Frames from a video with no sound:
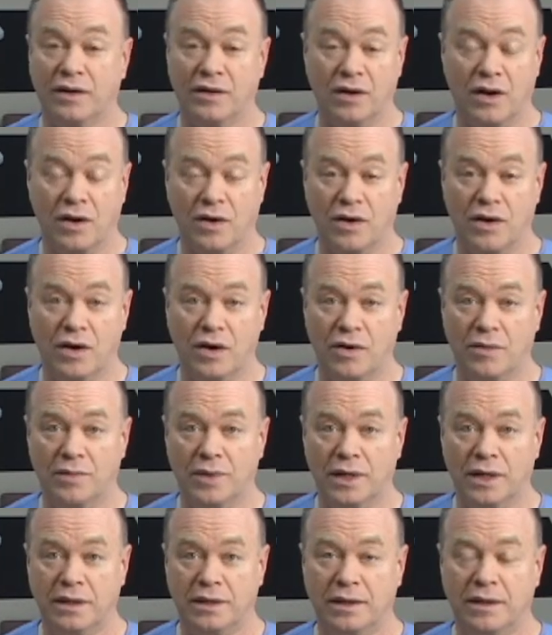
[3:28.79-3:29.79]

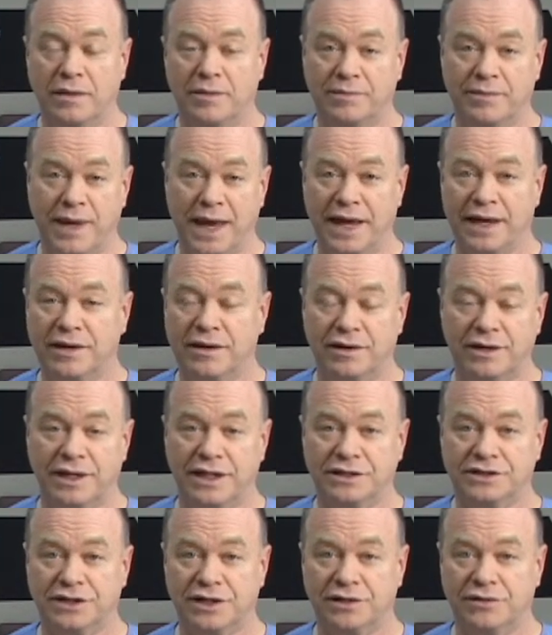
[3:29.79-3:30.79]
Glaucoma, macular
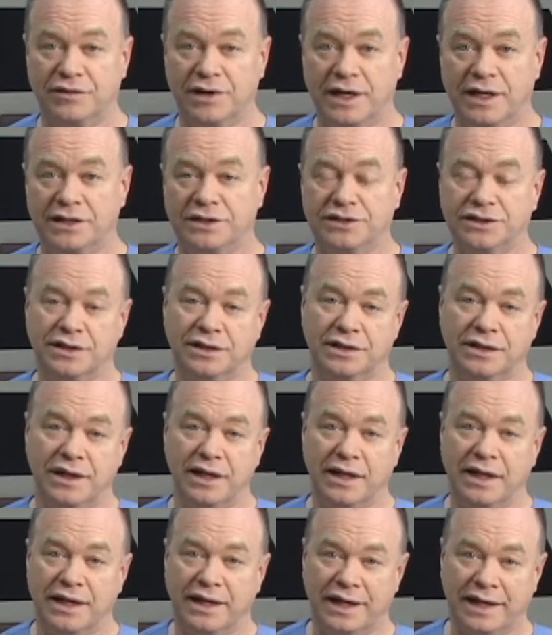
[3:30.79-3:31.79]
degeneration,
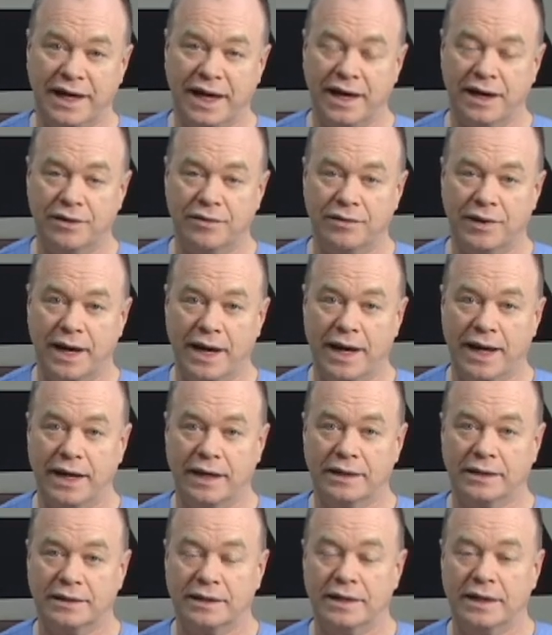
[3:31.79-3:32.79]

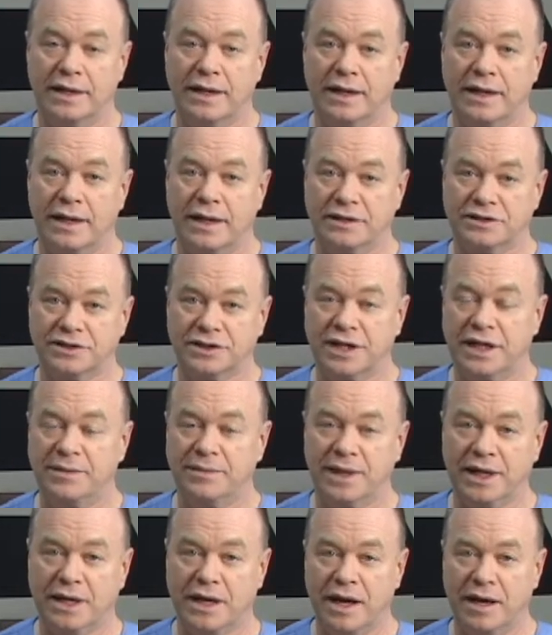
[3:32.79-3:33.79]
cataract,
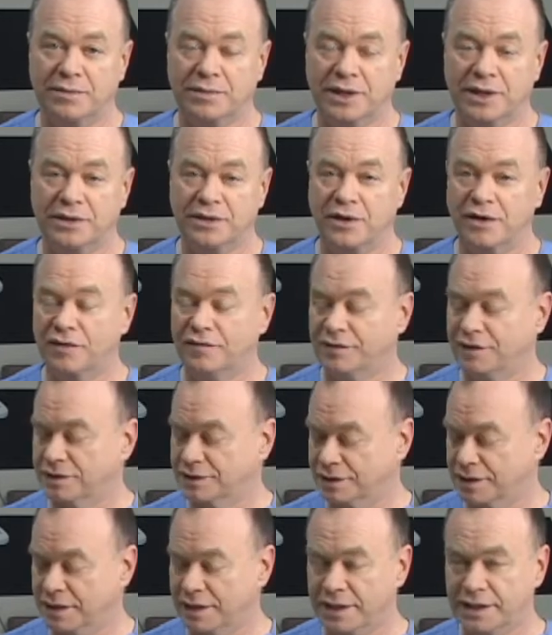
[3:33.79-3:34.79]
ischemic optic nerve
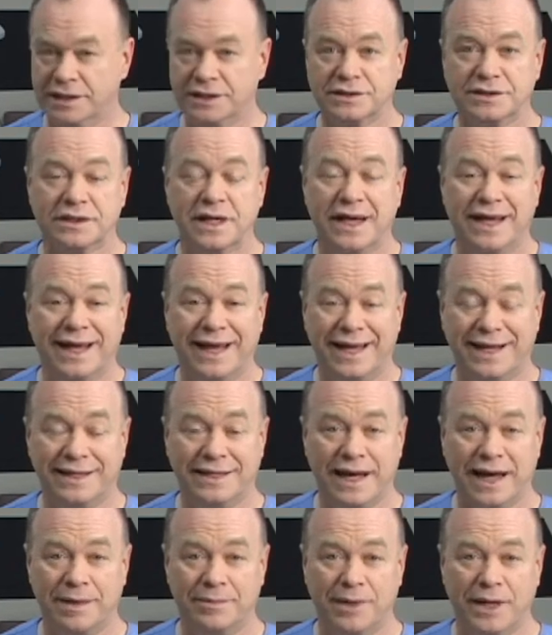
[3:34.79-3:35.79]
disease,
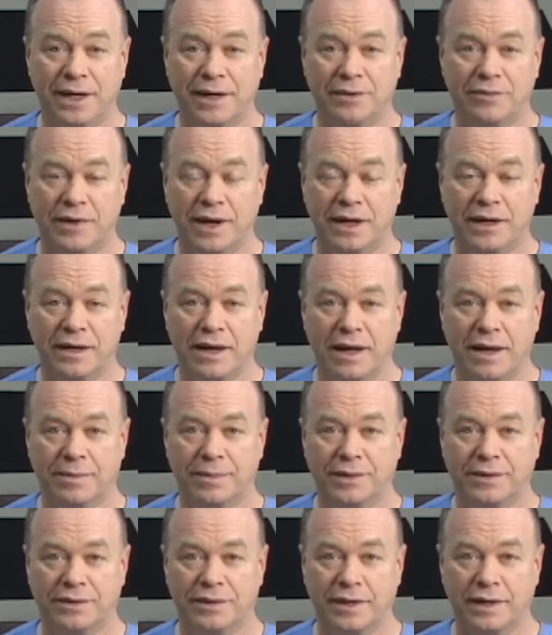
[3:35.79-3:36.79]
and diabetic
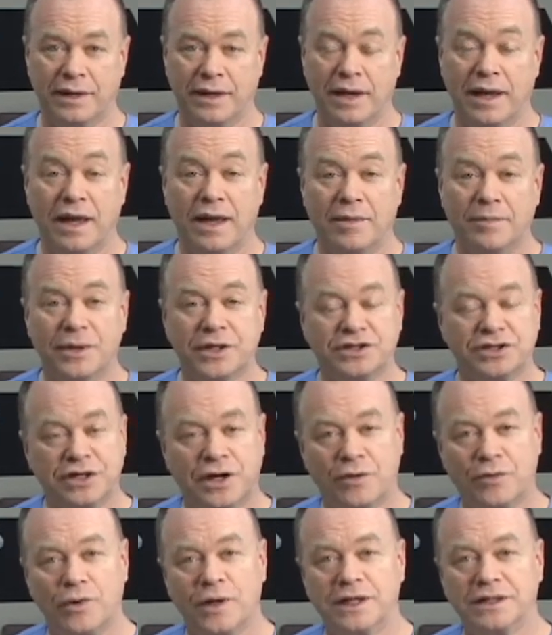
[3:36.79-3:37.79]
retinopathy. But
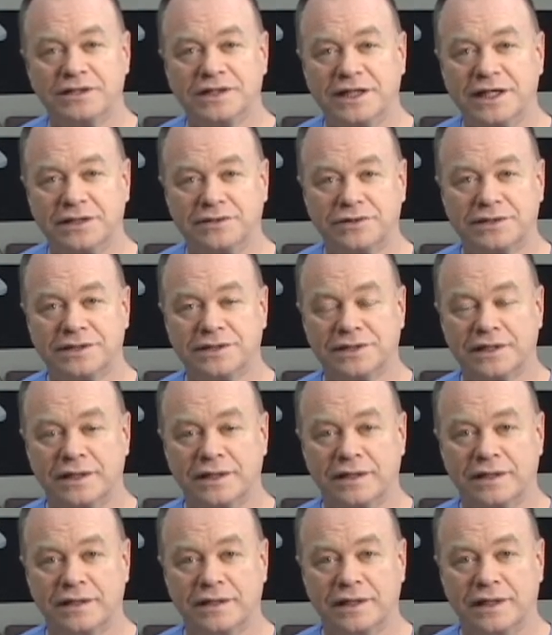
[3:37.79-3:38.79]
you know what's
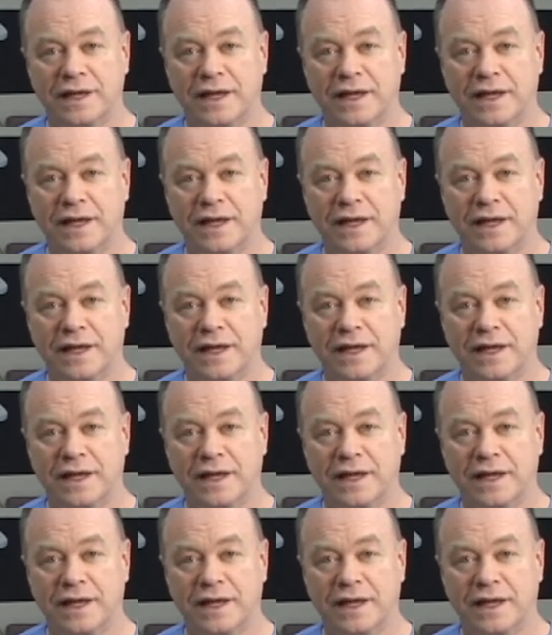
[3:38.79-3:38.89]
interesting?